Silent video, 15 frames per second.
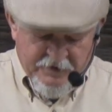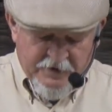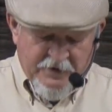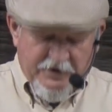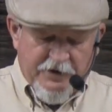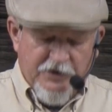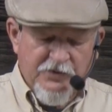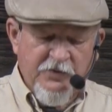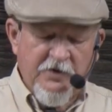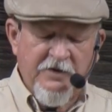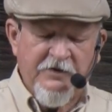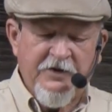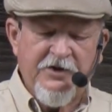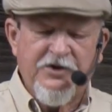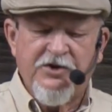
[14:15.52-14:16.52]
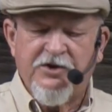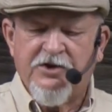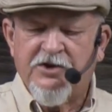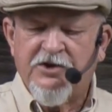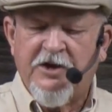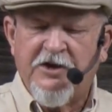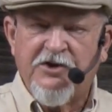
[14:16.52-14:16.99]
Here's one. This is
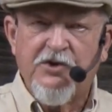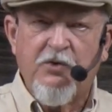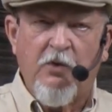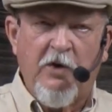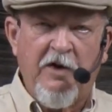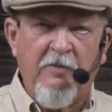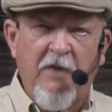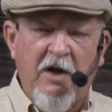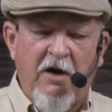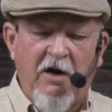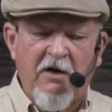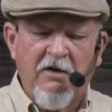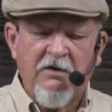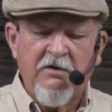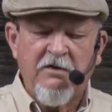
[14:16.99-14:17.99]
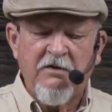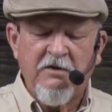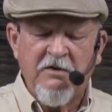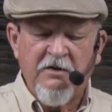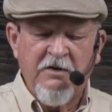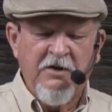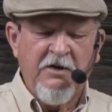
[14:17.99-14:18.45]
just a square block,
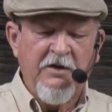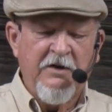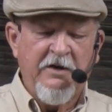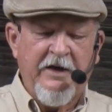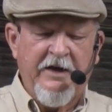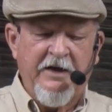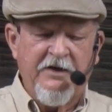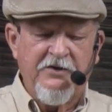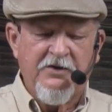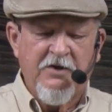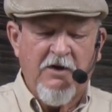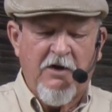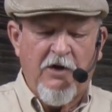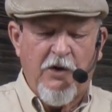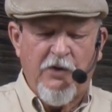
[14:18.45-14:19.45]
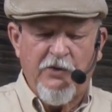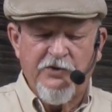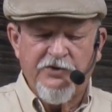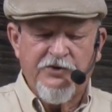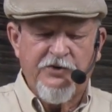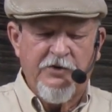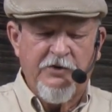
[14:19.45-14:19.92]
has
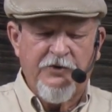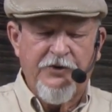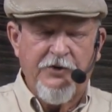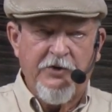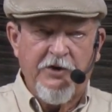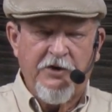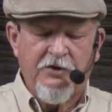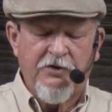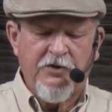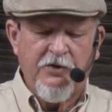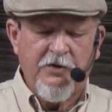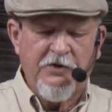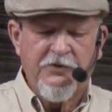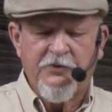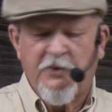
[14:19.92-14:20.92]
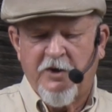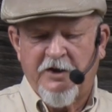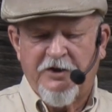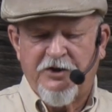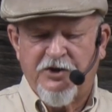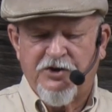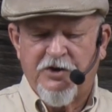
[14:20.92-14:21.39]
holes drilled through it. It's really
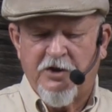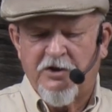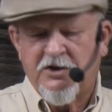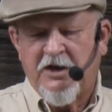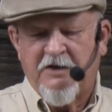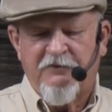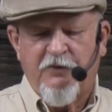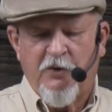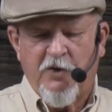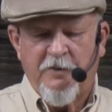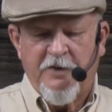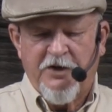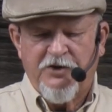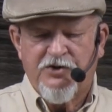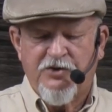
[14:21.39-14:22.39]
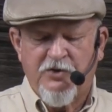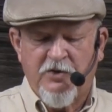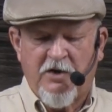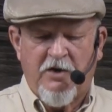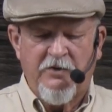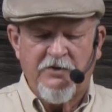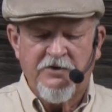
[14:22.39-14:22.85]
just looks like 4, but it's 2
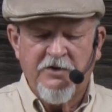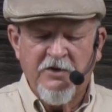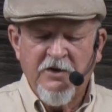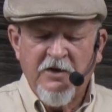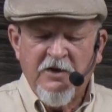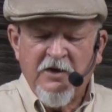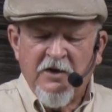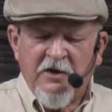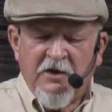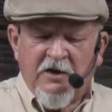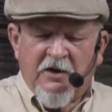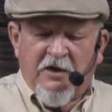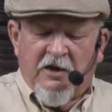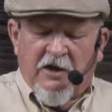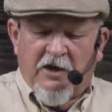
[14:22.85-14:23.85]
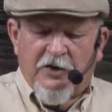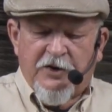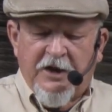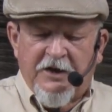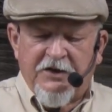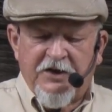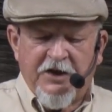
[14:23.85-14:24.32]
holes.
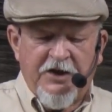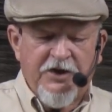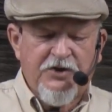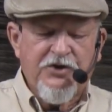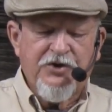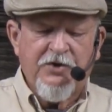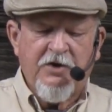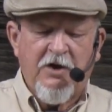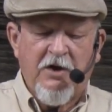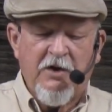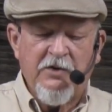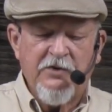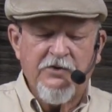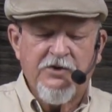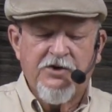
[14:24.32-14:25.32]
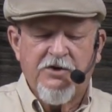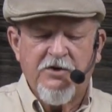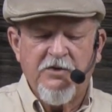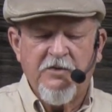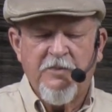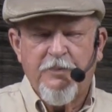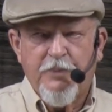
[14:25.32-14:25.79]
Okay, to get your hose
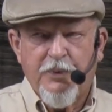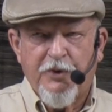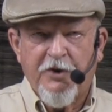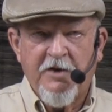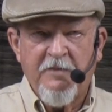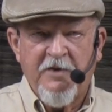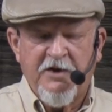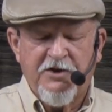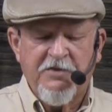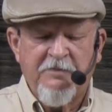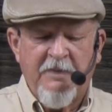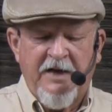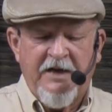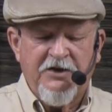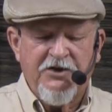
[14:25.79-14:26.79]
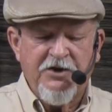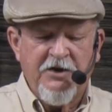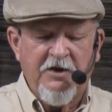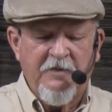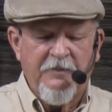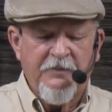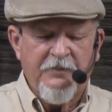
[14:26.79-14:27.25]
to pretty much match
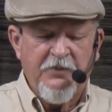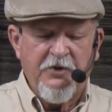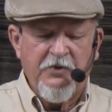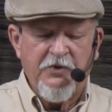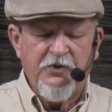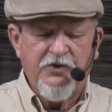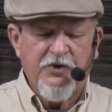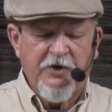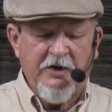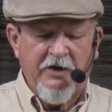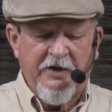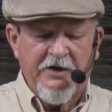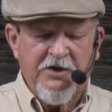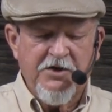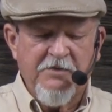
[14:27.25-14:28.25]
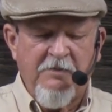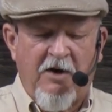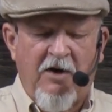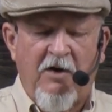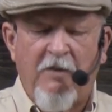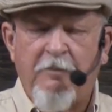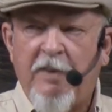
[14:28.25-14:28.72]
up, you drill a
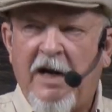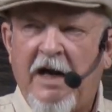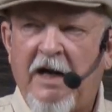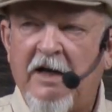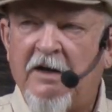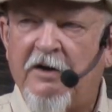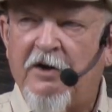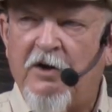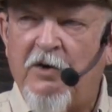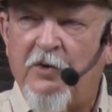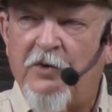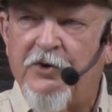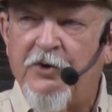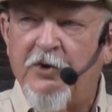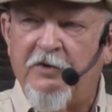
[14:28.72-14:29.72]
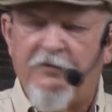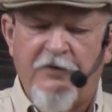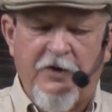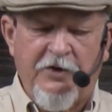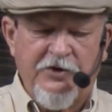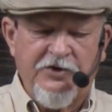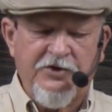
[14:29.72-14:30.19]
small pilot hole through it
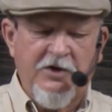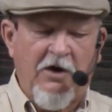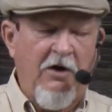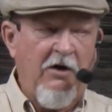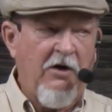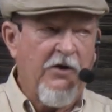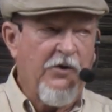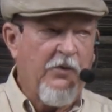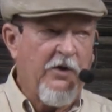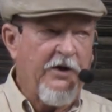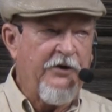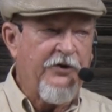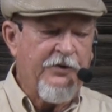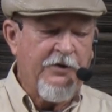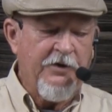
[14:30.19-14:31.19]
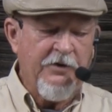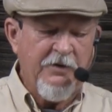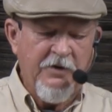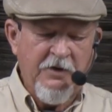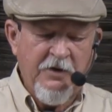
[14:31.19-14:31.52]
first, all the way through.